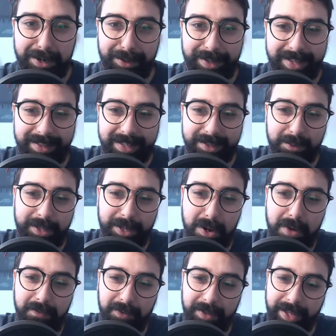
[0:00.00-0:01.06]
That that's what they
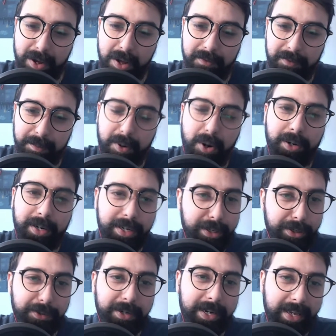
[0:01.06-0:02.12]
call for. They call for party
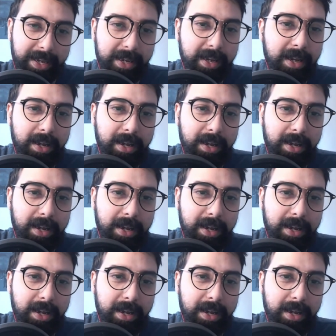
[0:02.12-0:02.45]
unity,